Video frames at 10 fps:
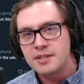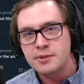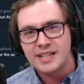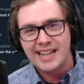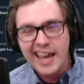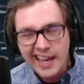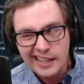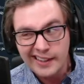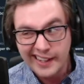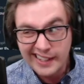was like, "Hey,
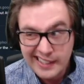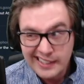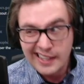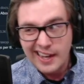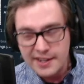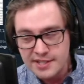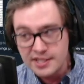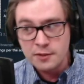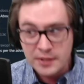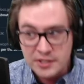like, I see
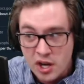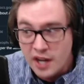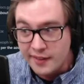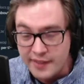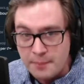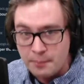you've been talking to that